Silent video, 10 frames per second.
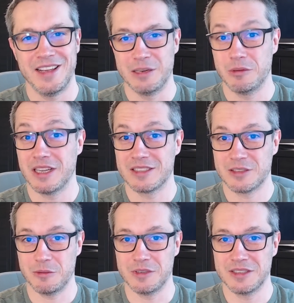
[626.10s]
And when I
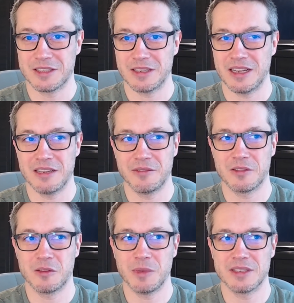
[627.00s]
saw this, I
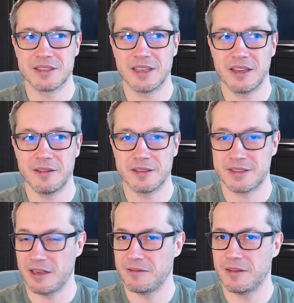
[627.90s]
thought to
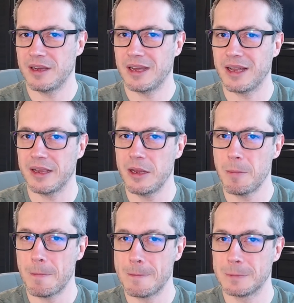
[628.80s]
myself, hey,
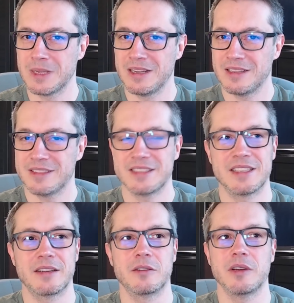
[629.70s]

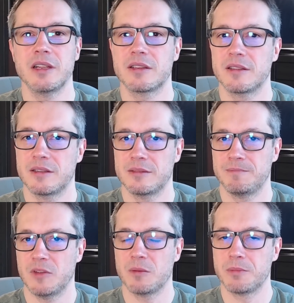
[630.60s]
that's a great
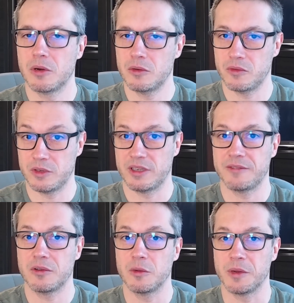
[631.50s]

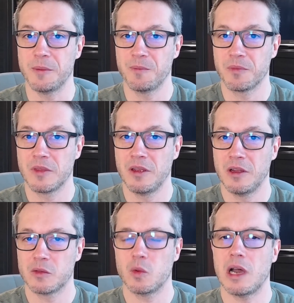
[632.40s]
opportunity for me
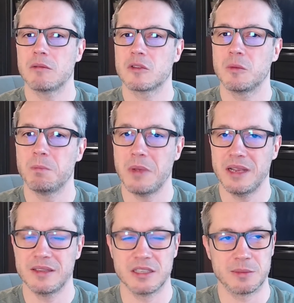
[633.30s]
to
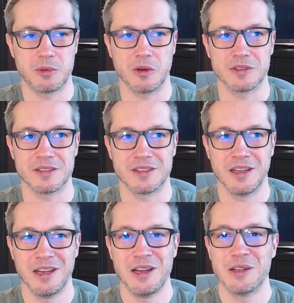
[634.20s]
automate this process,
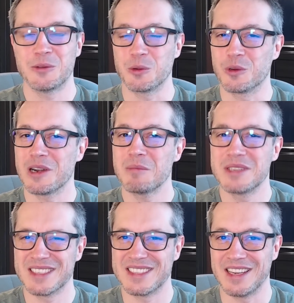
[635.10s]
to grab
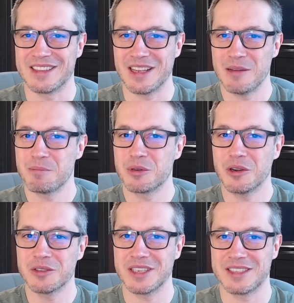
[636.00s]
this data,
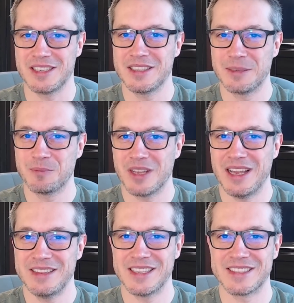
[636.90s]
process it,
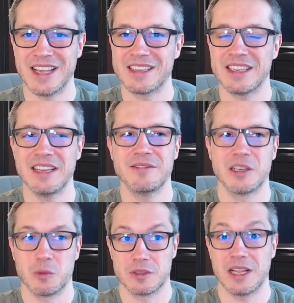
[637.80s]
and detect if
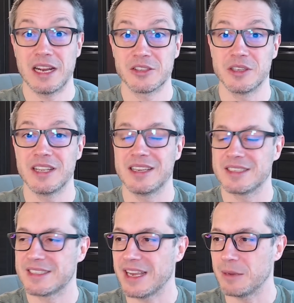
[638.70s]
there was actually
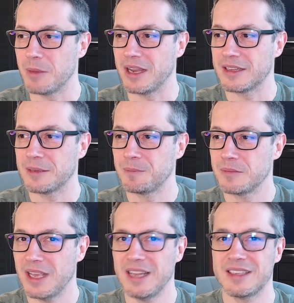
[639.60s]
any sale made.
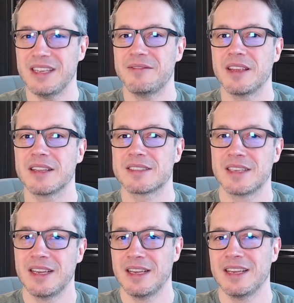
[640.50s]
And if yes,